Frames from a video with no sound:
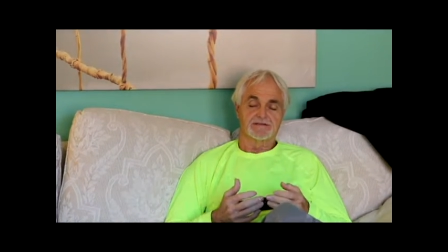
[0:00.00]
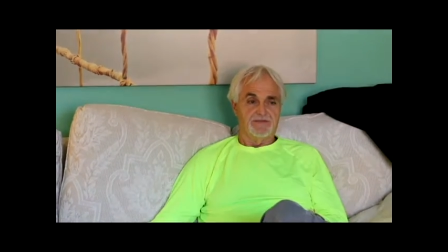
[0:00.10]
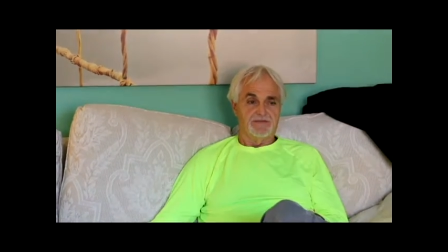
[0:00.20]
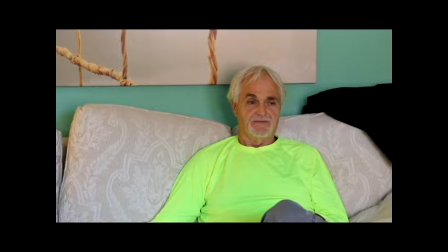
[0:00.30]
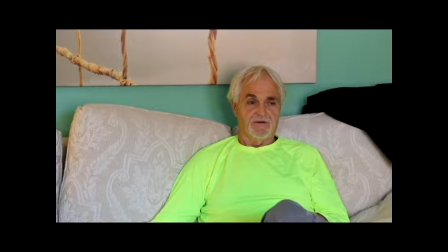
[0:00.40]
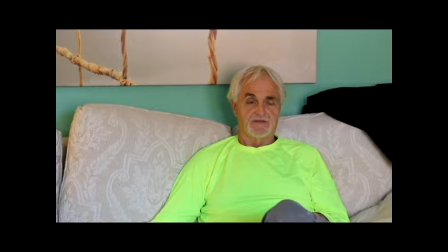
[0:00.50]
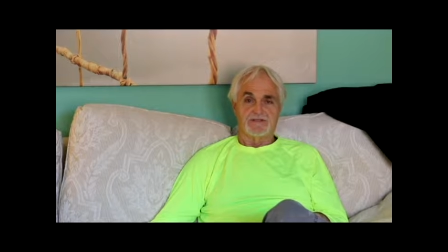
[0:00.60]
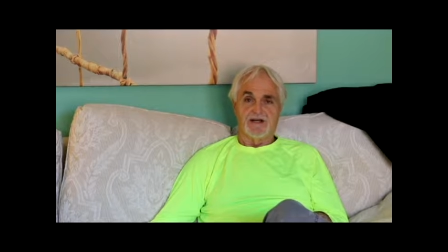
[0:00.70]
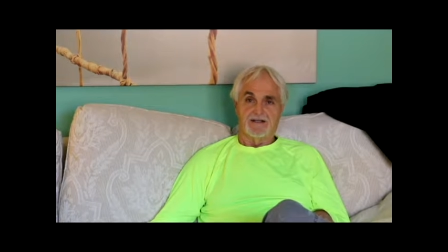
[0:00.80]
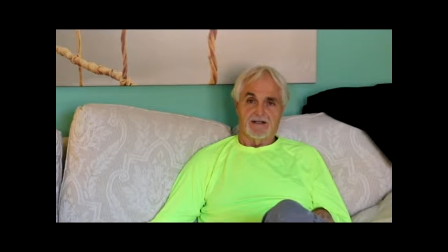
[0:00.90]
For the
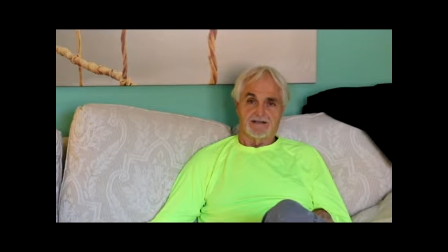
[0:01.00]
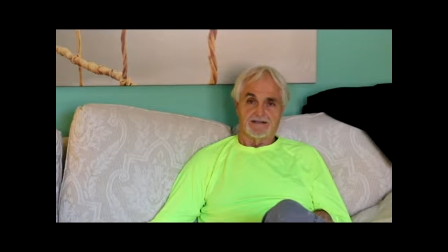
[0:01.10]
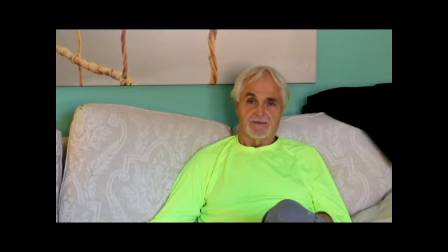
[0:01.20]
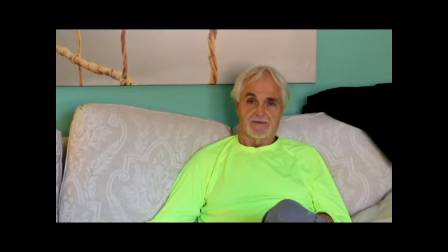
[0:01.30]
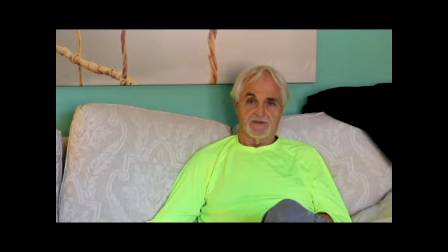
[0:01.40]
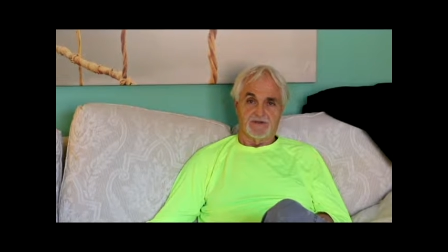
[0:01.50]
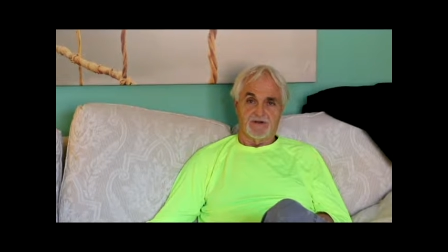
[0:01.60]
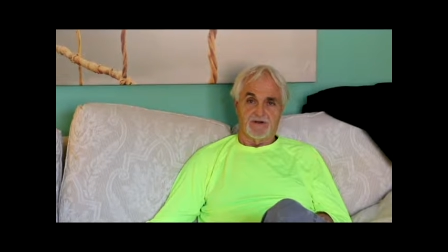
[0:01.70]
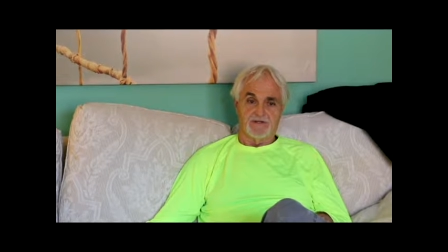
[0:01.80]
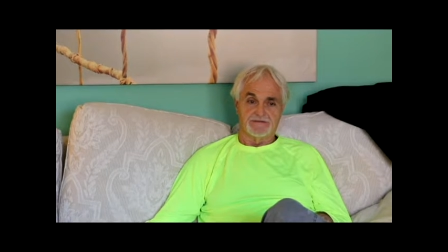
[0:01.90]
first night, I slept in the
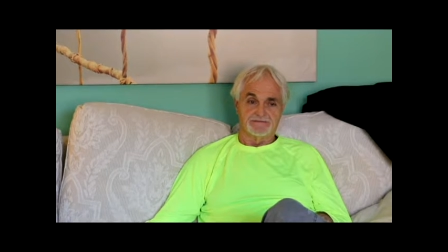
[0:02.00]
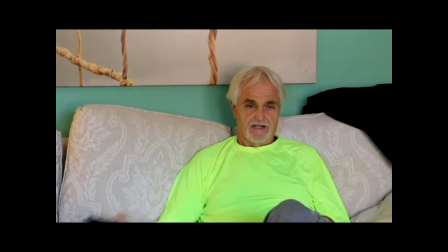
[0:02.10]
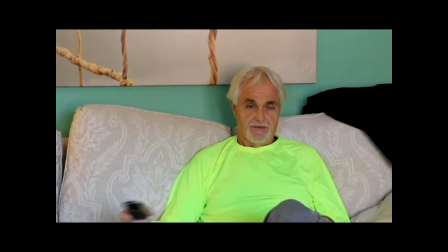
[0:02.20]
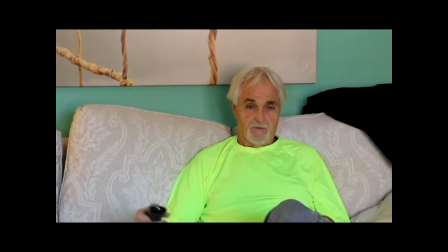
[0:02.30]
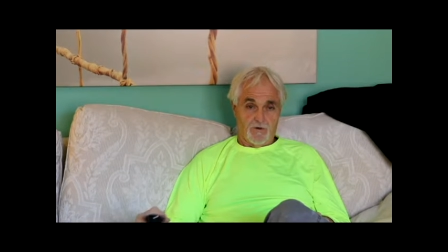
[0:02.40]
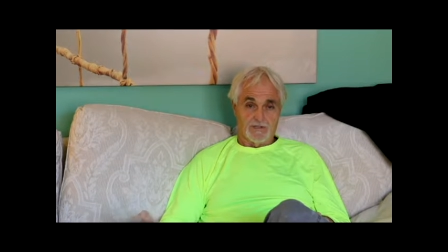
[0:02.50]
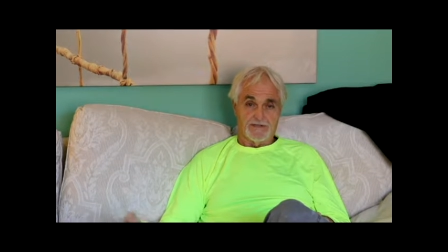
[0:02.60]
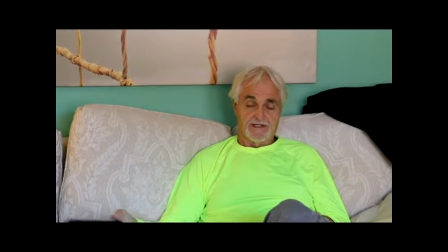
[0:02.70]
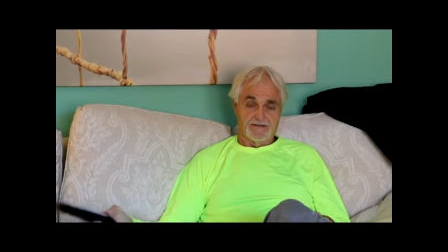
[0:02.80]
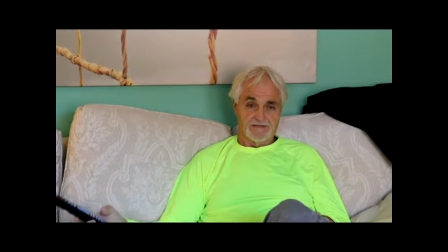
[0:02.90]
car and I
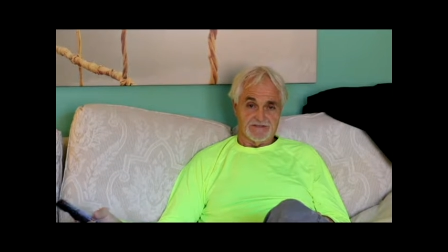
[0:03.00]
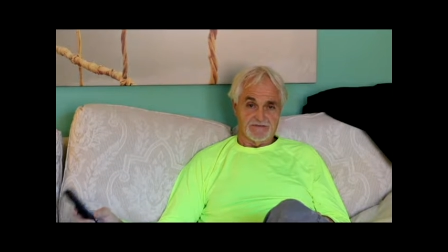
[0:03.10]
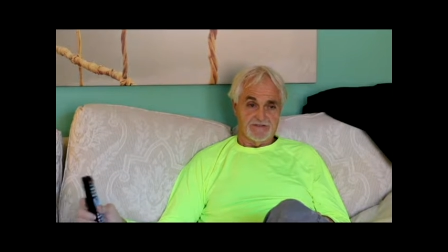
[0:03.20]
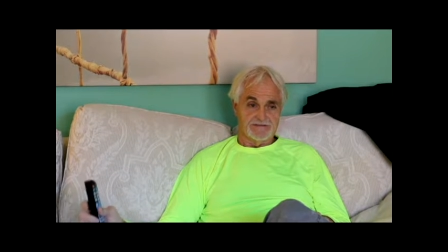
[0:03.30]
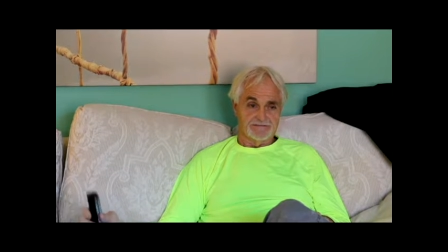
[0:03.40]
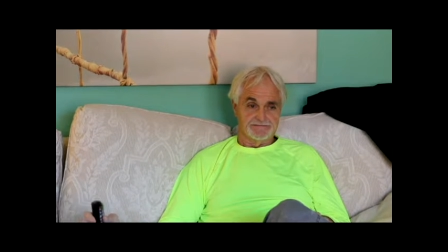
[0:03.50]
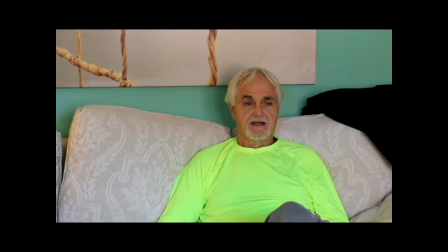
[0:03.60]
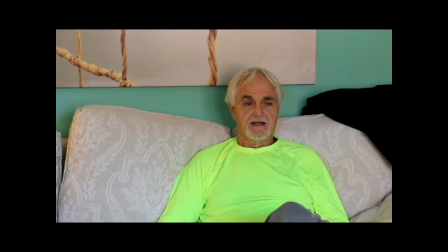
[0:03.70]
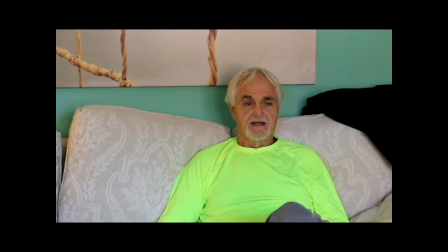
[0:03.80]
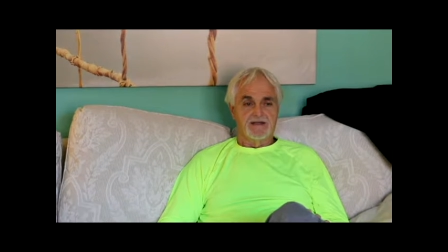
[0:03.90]
walked down the street,
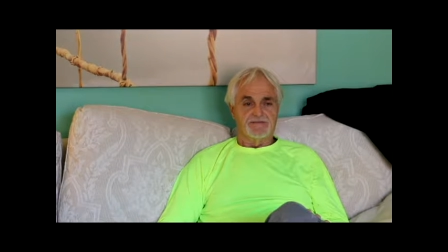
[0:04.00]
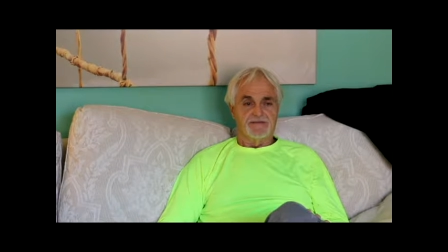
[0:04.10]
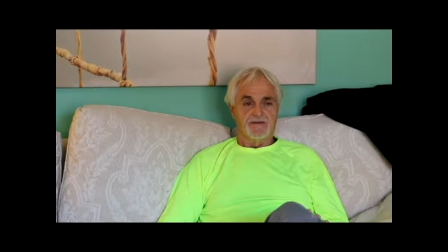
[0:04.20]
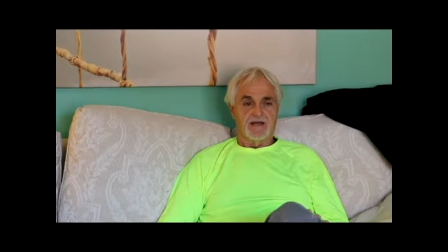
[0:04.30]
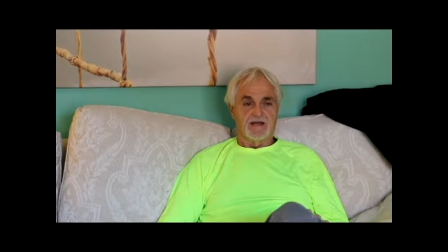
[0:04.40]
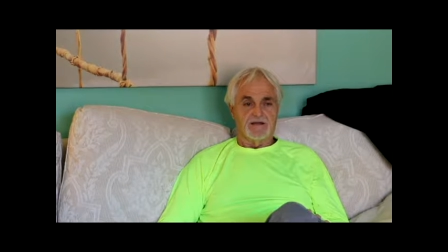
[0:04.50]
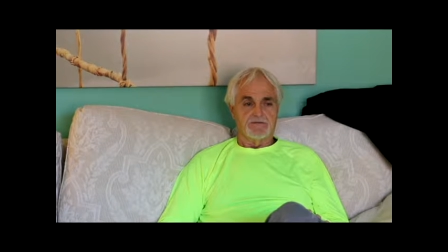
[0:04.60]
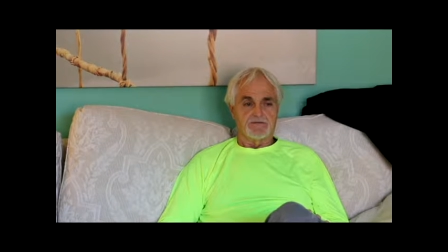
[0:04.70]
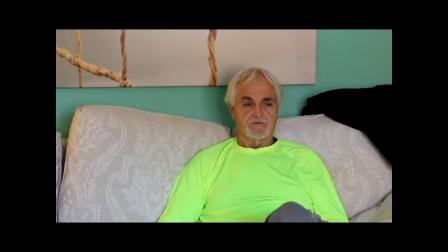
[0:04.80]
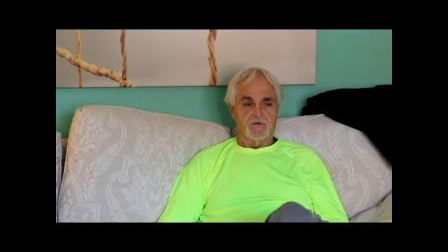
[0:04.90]
and it felt like
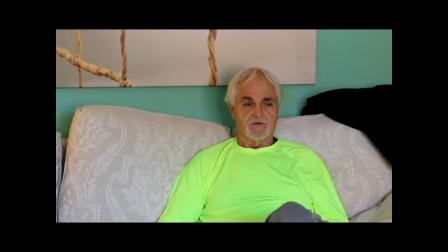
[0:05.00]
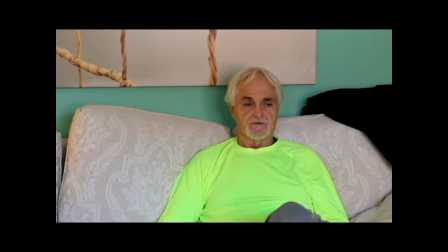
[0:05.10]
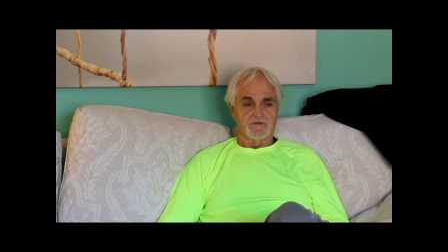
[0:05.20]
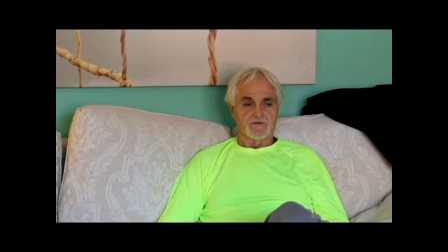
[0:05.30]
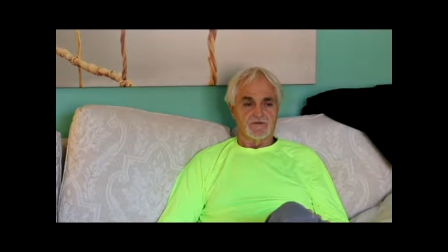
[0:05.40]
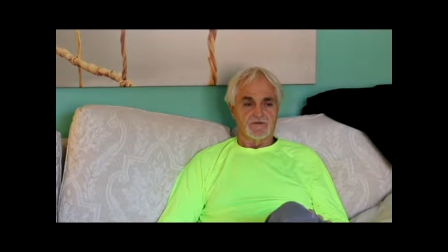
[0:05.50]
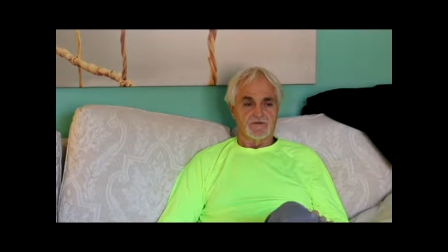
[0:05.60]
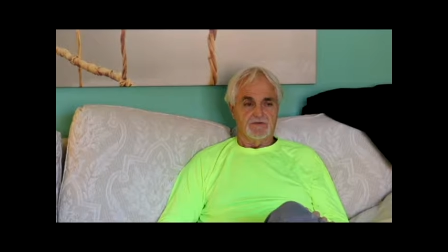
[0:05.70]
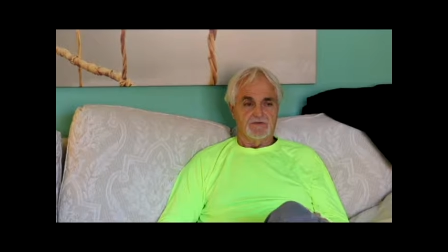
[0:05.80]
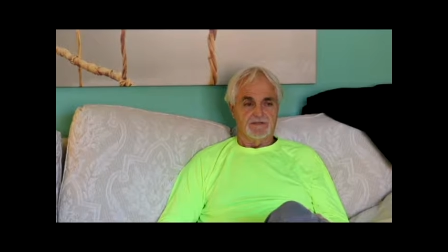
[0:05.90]
I was walking
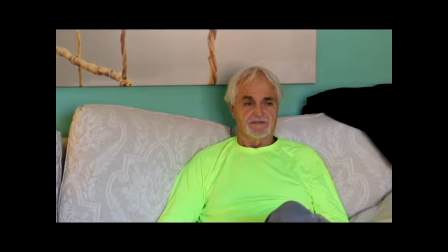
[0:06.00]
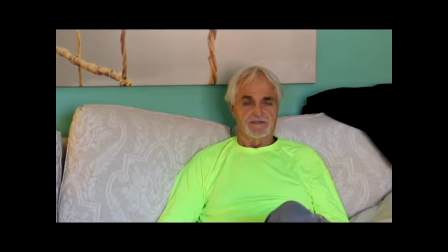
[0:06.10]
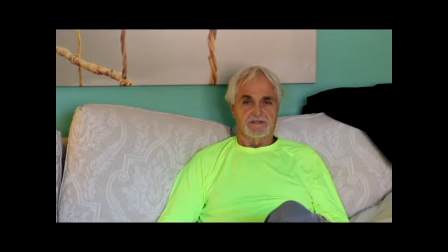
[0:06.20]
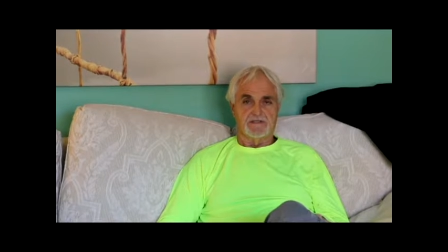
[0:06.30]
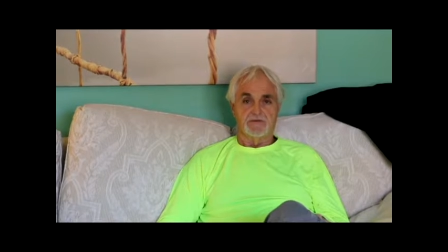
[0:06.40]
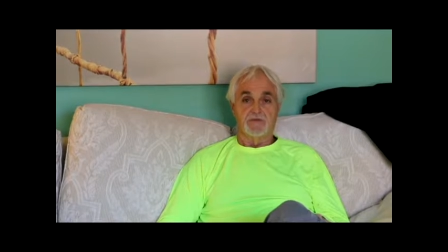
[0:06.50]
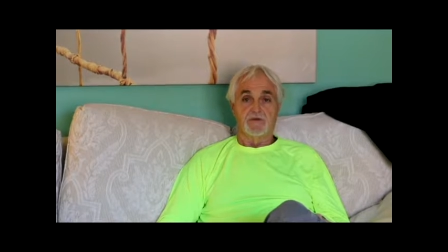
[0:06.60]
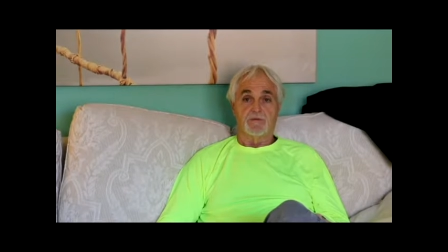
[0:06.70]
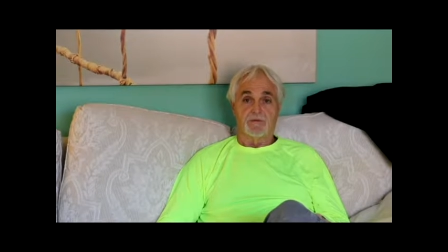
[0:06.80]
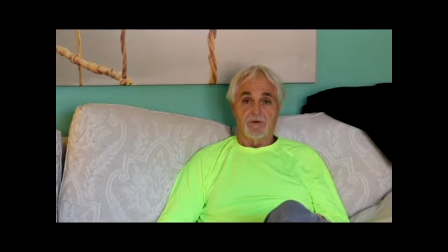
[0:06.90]
through the city of
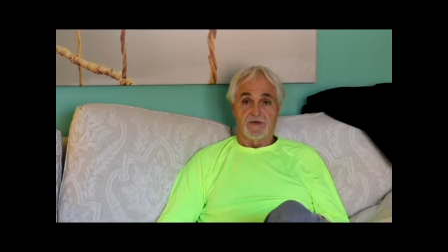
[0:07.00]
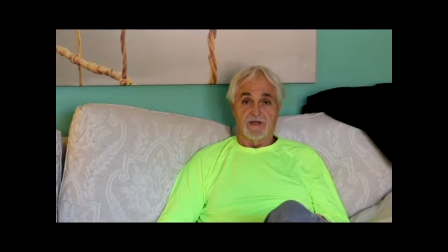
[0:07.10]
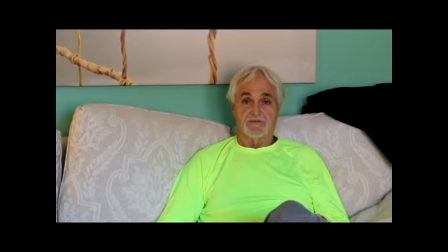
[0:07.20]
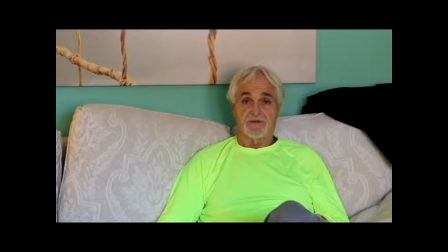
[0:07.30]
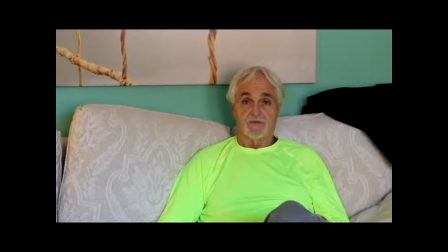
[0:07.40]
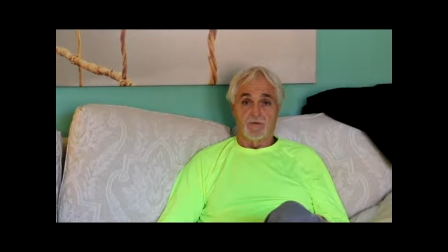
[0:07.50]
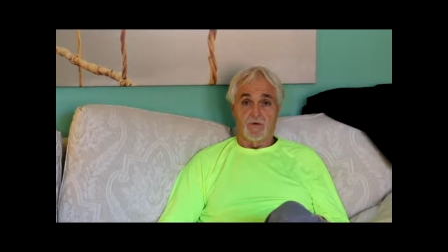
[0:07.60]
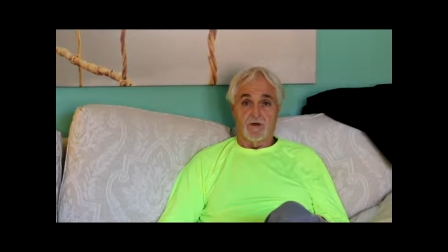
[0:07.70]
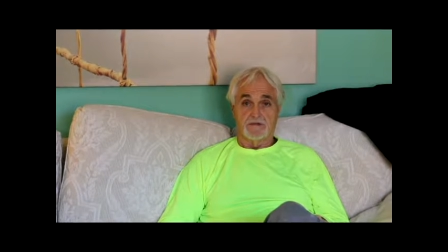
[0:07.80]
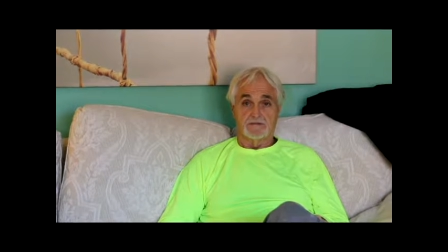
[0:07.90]
Nuremberg after the
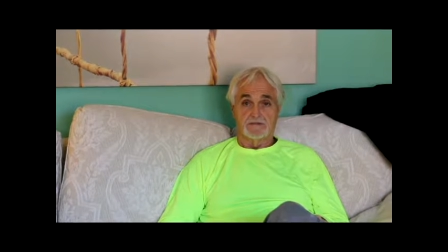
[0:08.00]
war